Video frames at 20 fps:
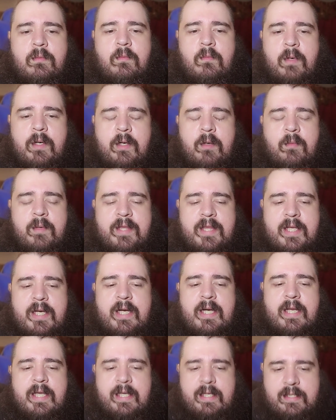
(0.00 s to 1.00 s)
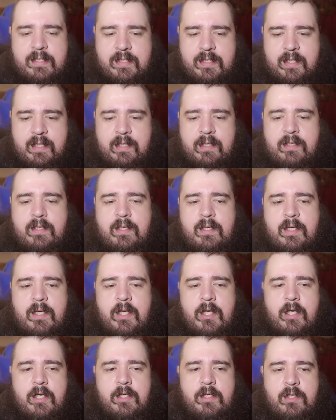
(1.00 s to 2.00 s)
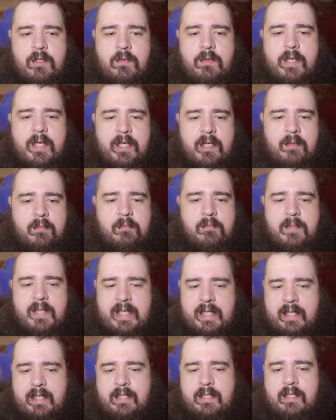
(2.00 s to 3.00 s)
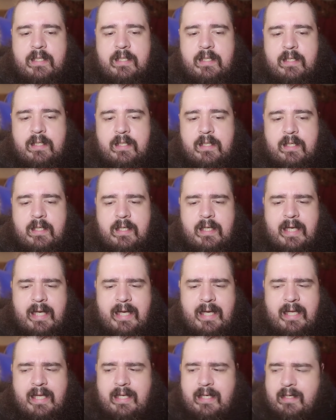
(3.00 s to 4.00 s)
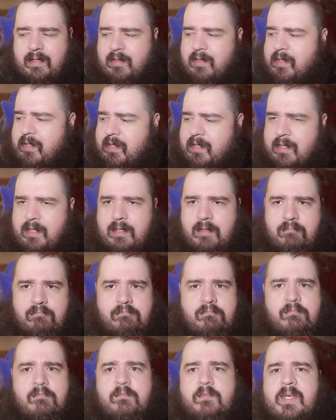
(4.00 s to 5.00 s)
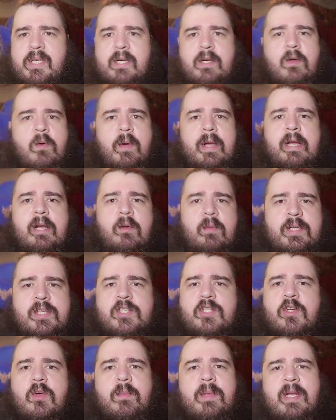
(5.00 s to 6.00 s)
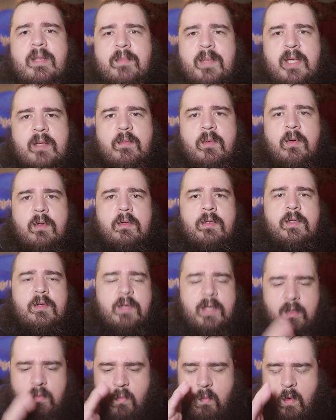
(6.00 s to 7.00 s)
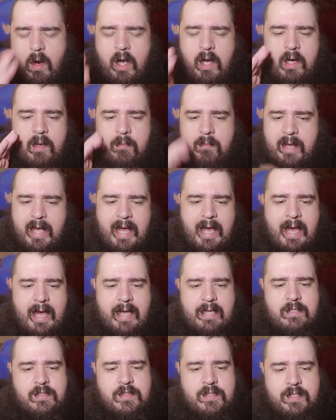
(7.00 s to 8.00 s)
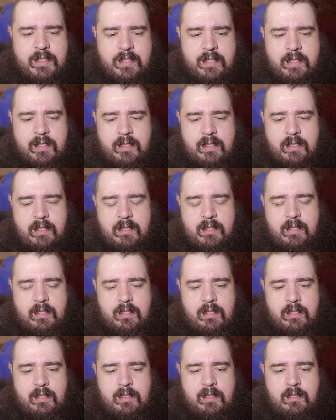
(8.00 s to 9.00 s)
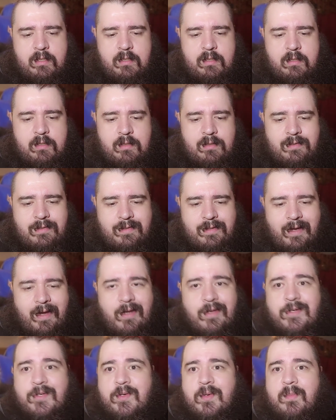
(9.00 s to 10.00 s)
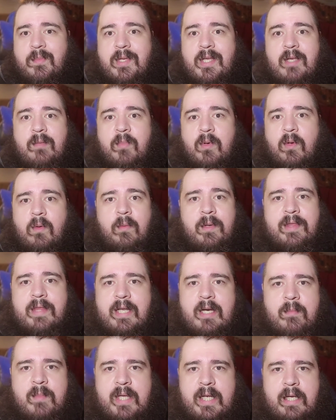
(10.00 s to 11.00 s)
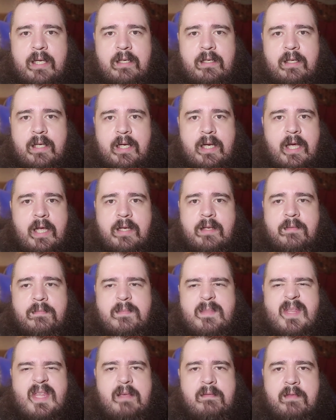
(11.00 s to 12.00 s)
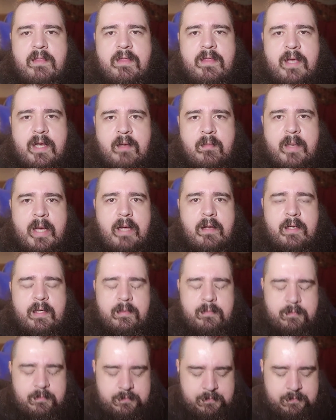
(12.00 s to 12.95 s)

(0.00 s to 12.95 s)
where within an instant you can meet and be acquainted with so many people. You can walk past 100 people within a minute and not even think about it.